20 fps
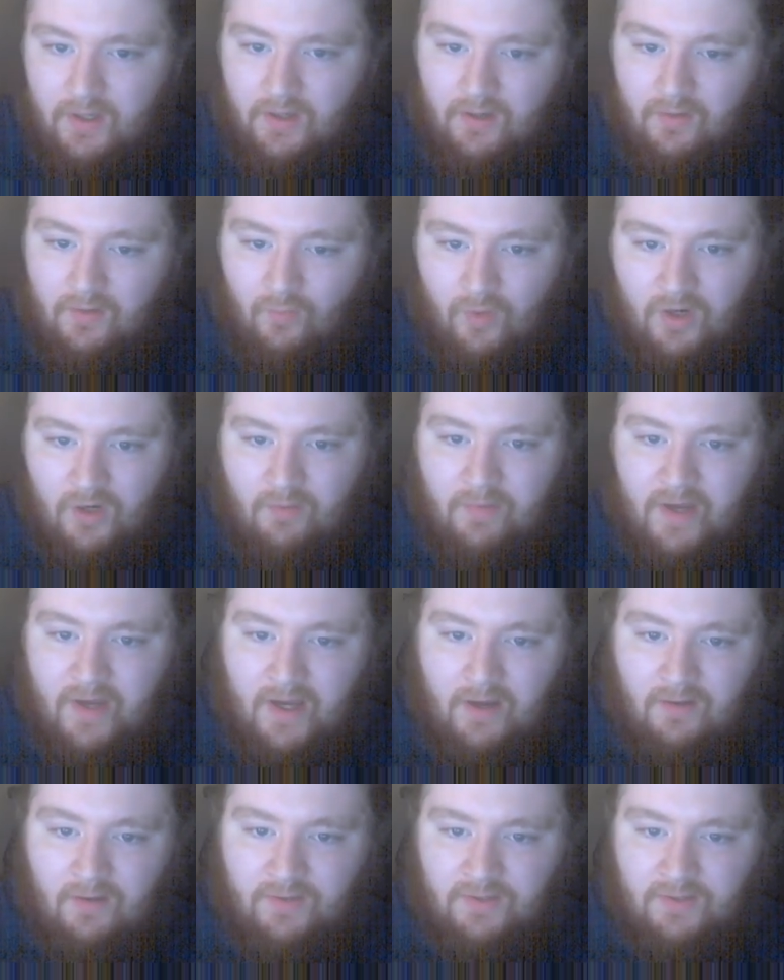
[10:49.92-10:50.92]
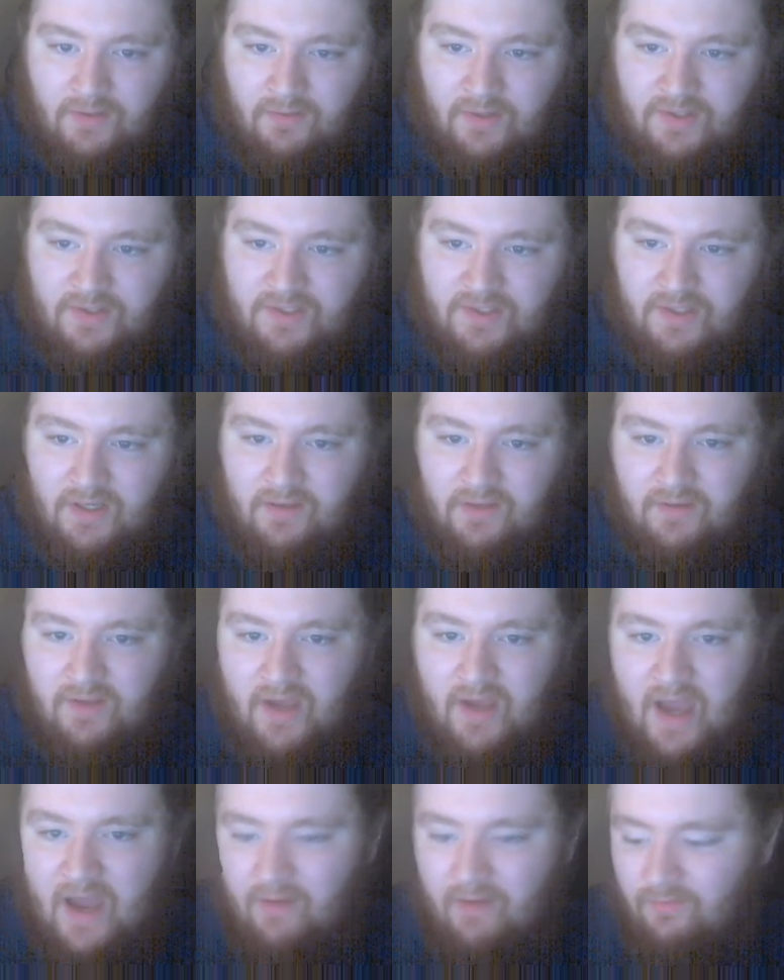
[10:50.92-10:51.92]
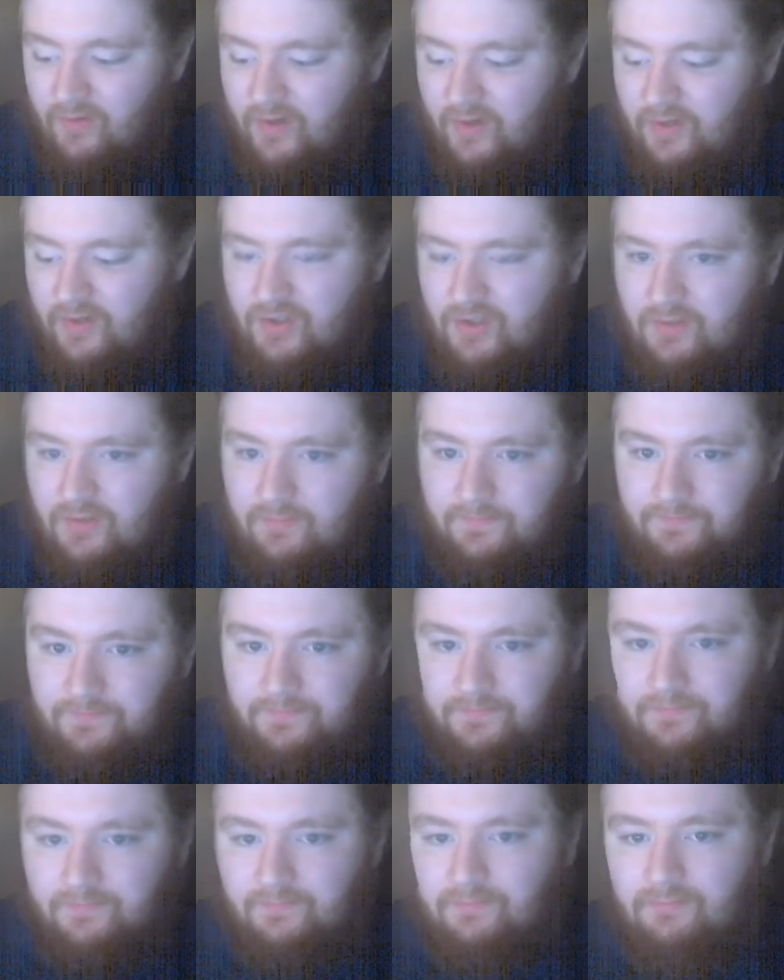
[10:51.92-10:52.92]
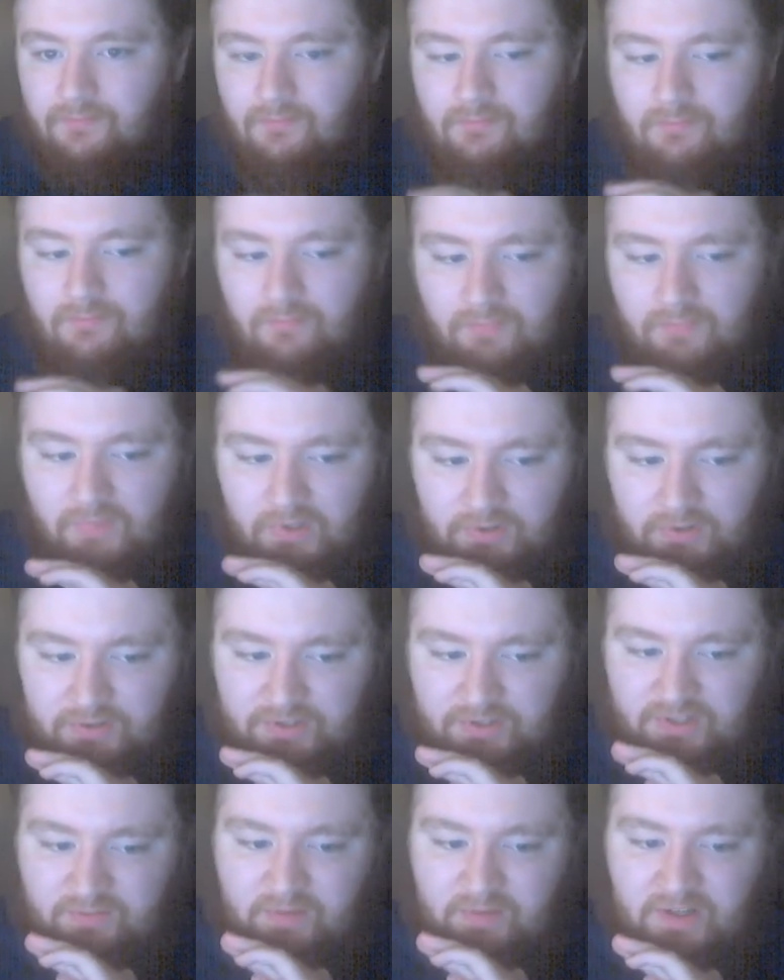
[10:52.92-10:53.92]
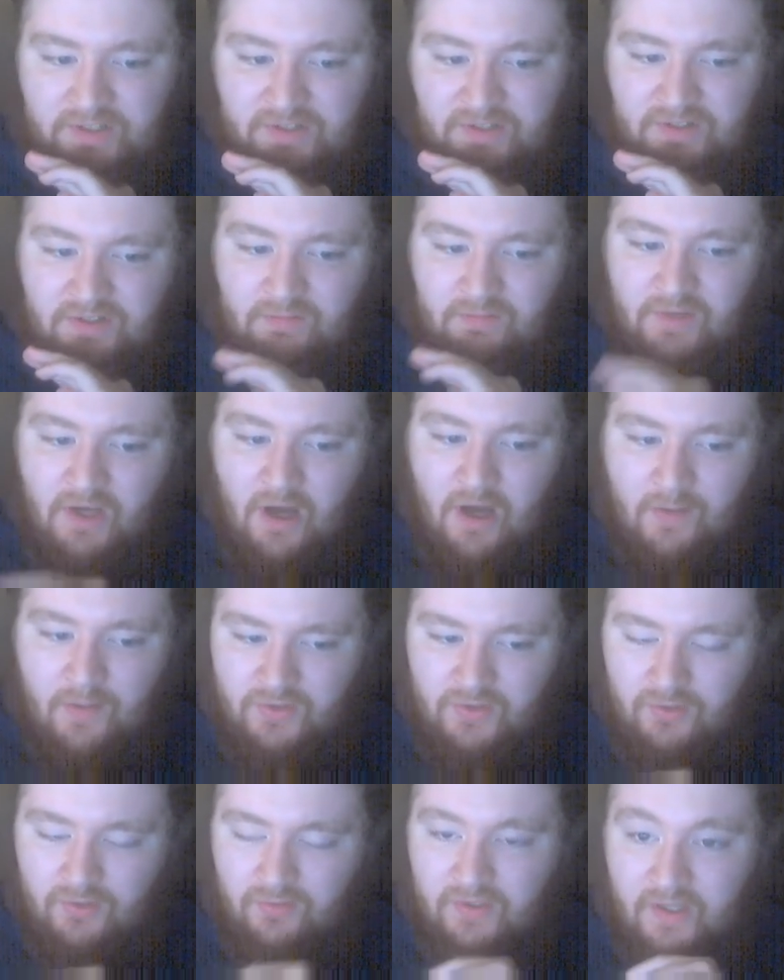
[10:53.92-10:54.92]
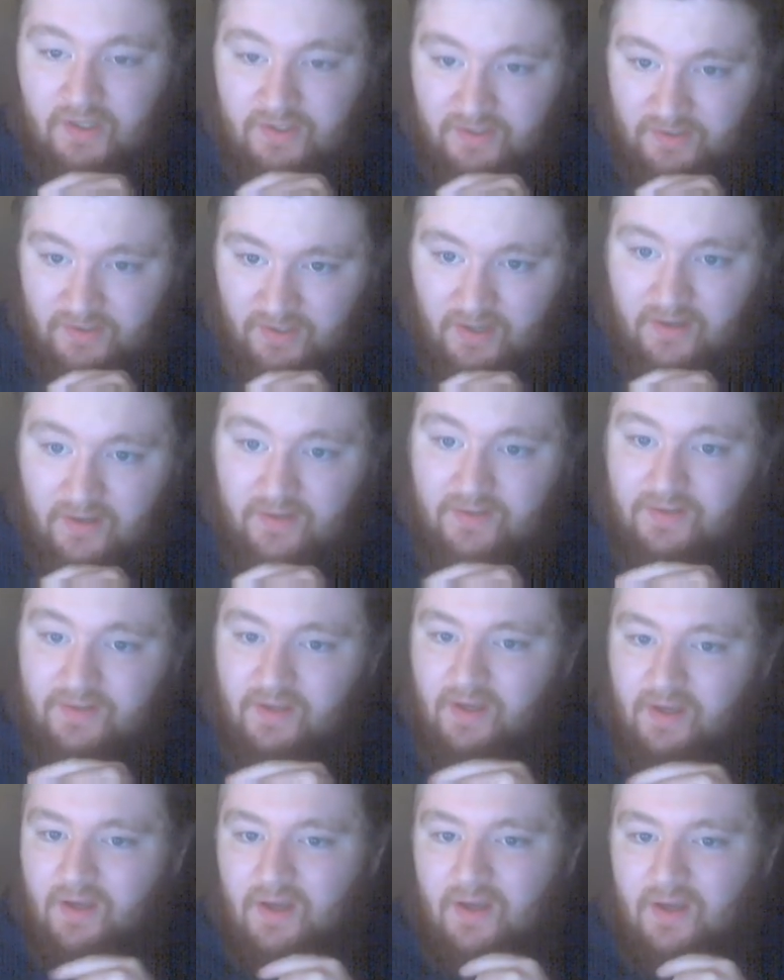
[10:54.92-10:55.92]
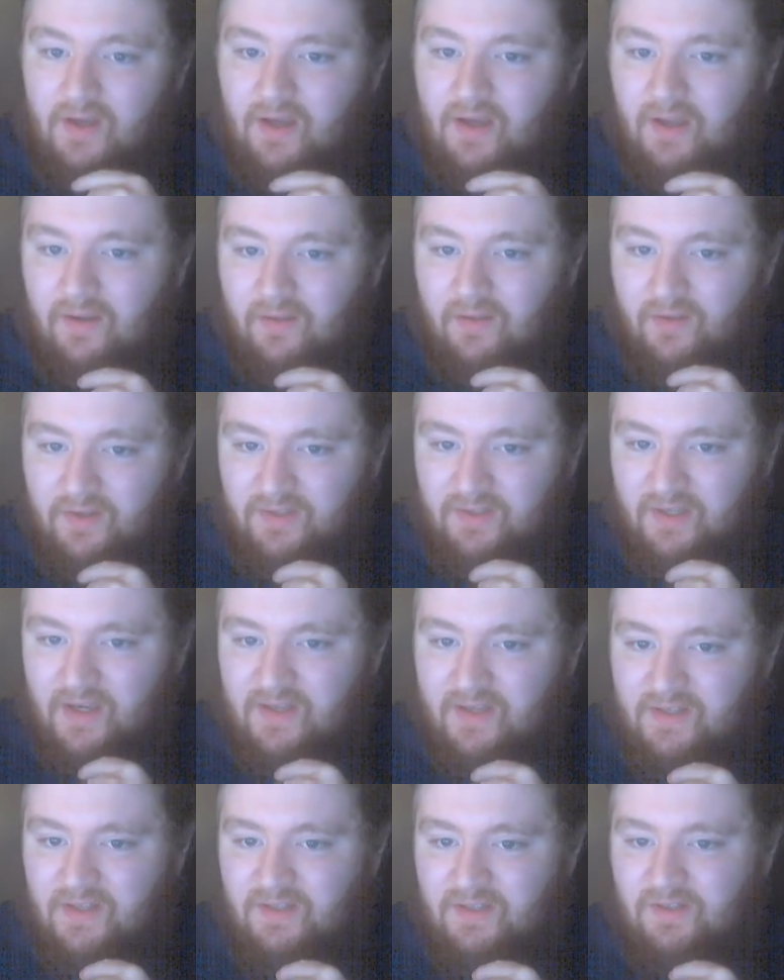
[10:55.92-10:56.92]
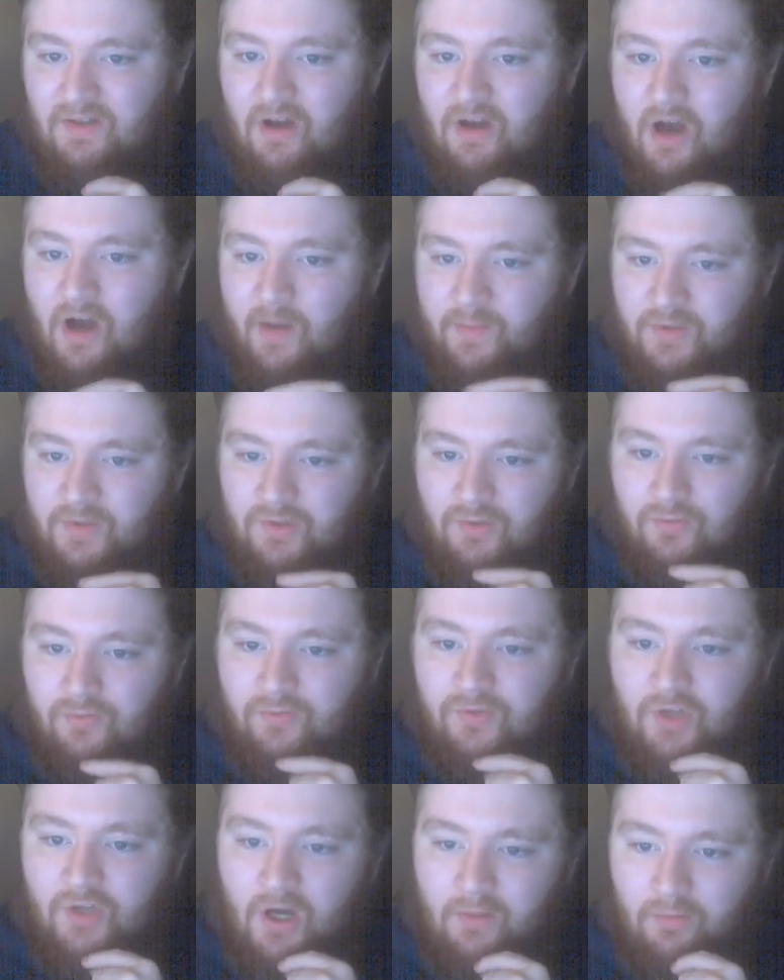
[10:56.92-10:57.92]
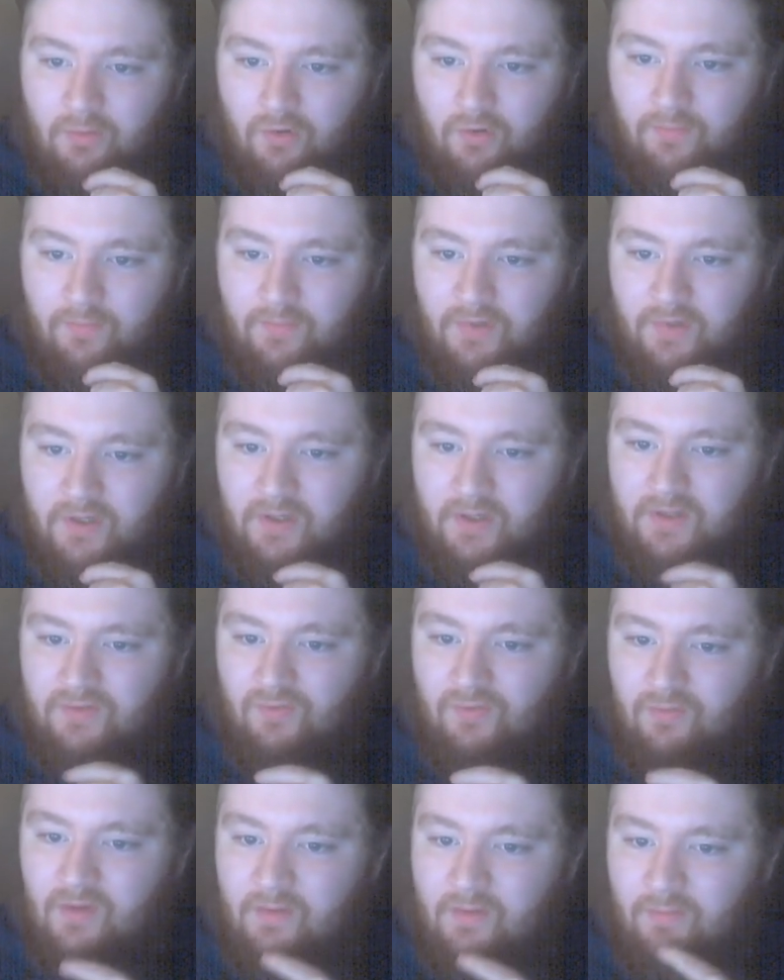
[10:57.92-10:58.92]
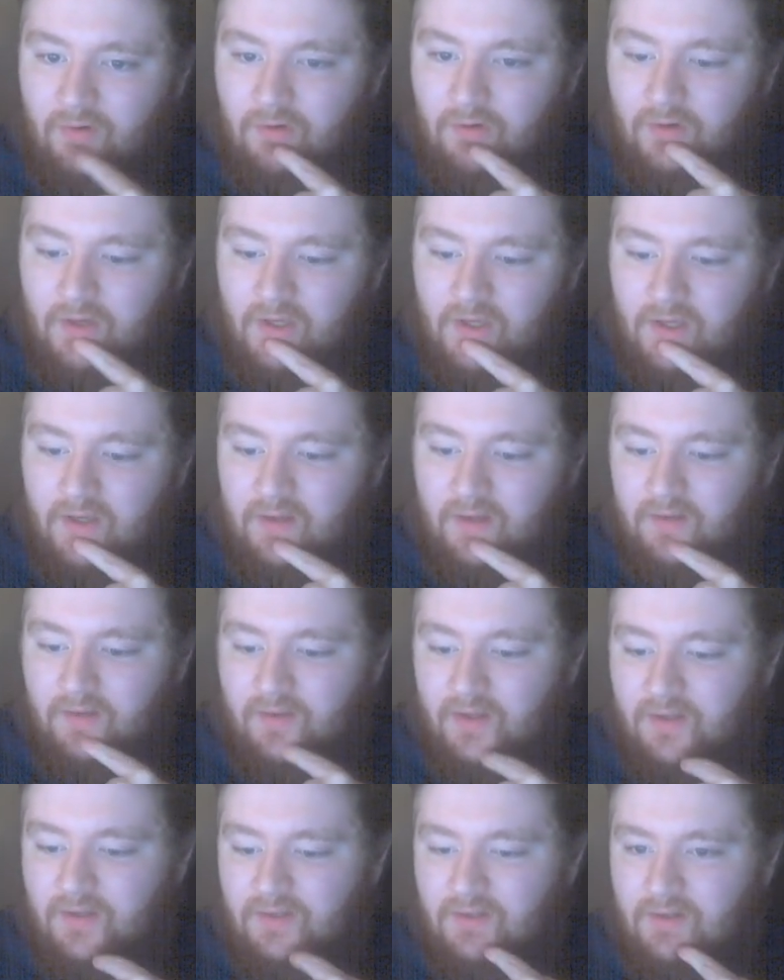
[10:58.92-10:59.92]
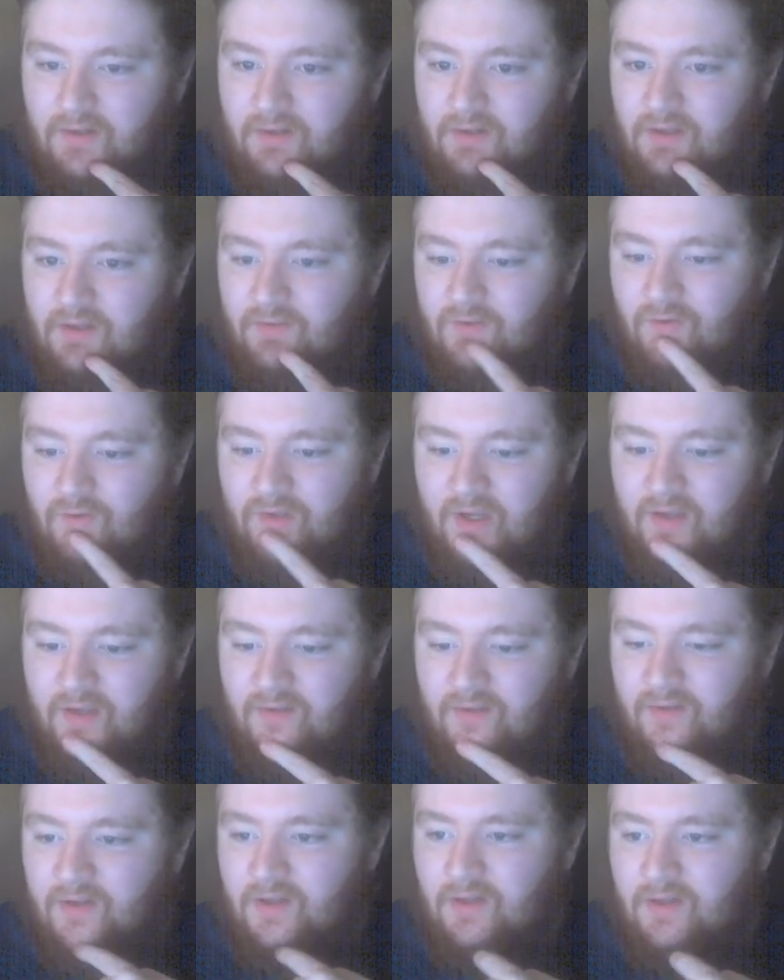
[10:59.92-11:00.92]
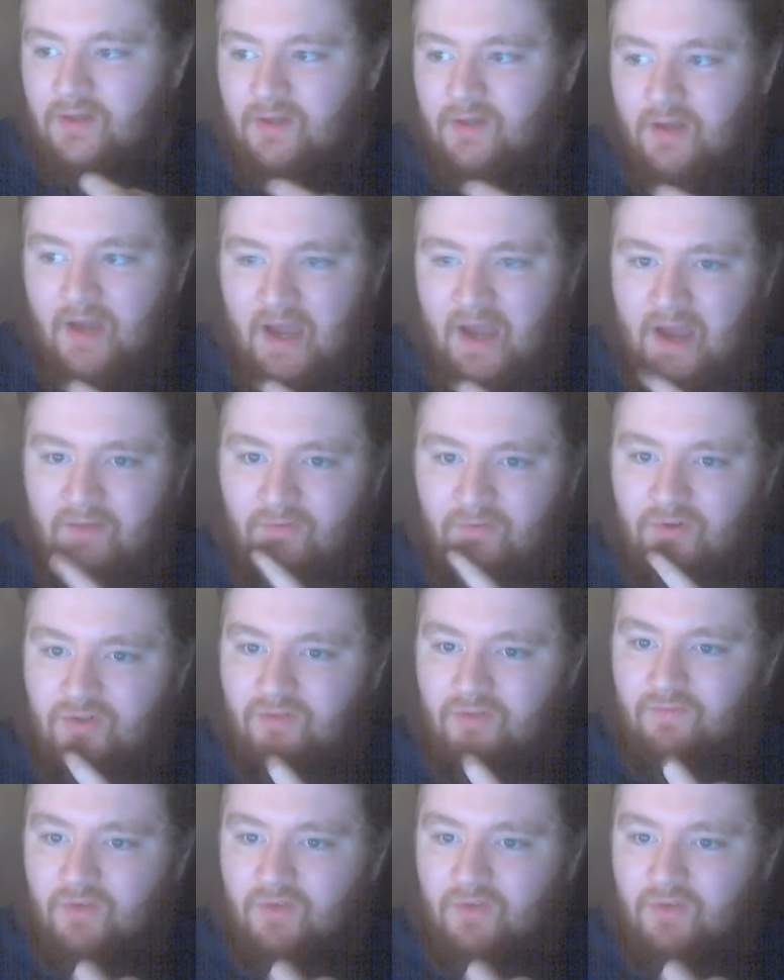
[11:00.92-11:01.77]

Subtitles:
What about, let's say, the average? Does this make sense to be optional? Yes, it does. And in this case, it's an optional double, because remember that if you take the average of